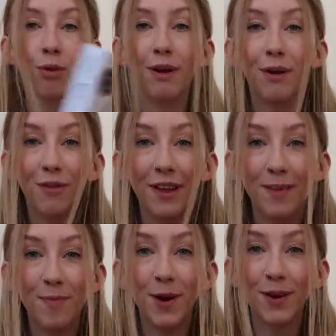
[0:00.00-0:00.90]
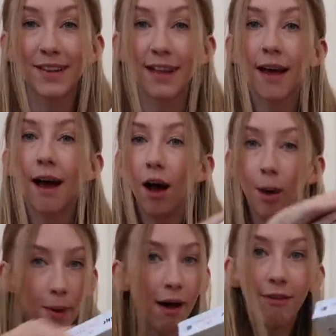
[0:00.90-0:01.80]
three of these books
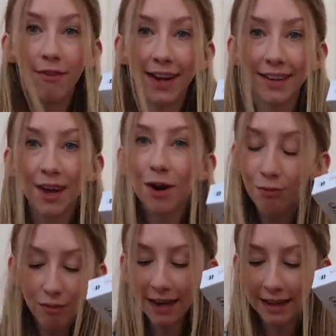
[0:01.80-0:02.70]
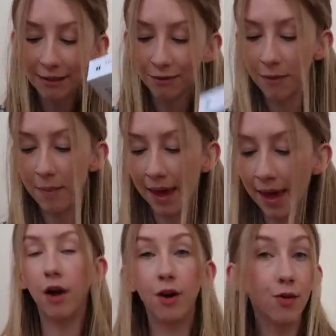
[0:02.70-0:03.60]
are perfect reading for
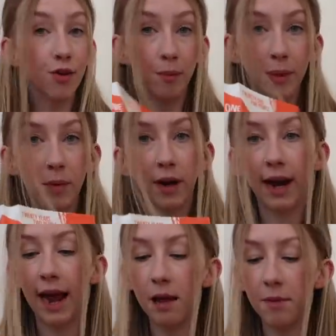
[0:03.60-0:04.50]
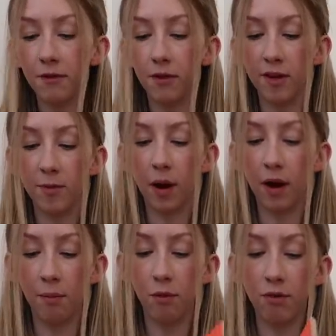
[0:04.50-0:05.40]
me. I know some people are going to hate me for this, but
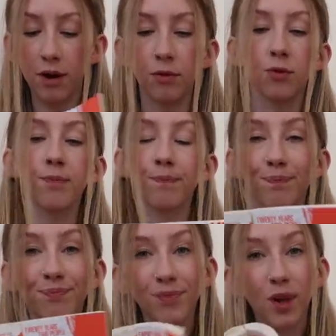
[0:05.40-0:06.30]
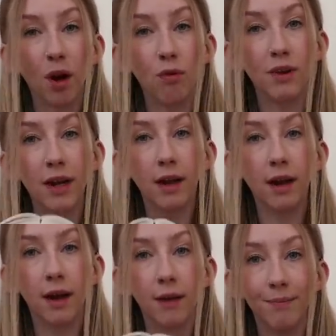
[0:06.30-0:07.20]
I'm a real, a real
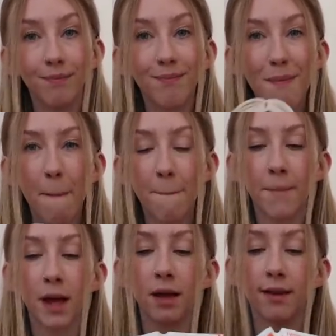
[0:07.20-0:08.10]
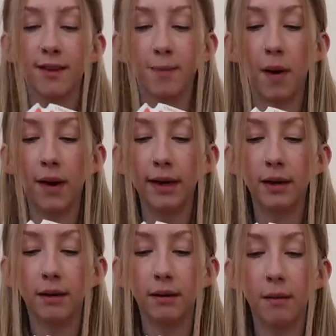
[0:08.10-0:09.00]
uh,
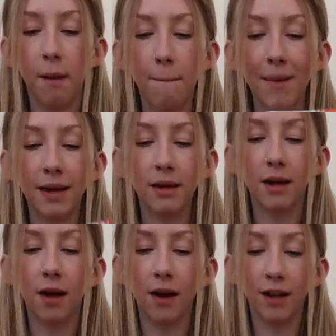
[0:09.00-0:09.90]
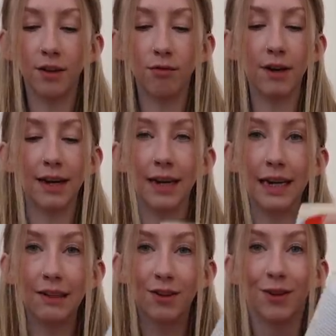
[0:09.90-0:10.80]
spine bender. I like to
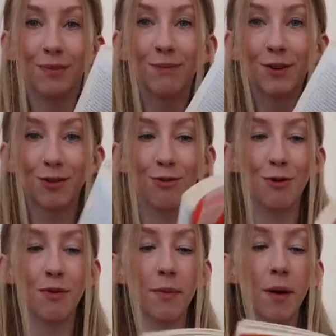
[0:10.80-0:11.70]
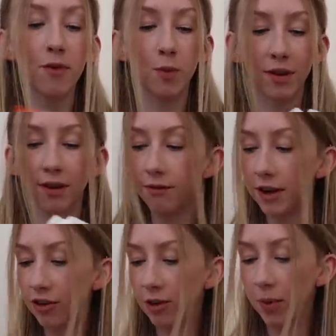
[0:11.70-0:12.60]
really screw them up. So once I
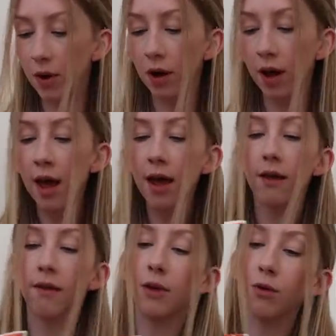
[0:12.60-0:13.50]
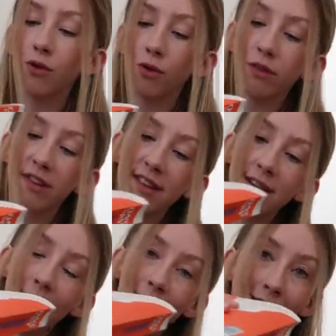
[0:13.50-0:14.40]
finished a book, they all sort of
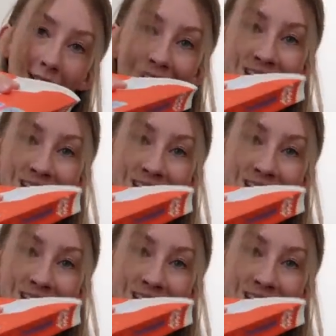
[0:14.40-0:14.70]
slant.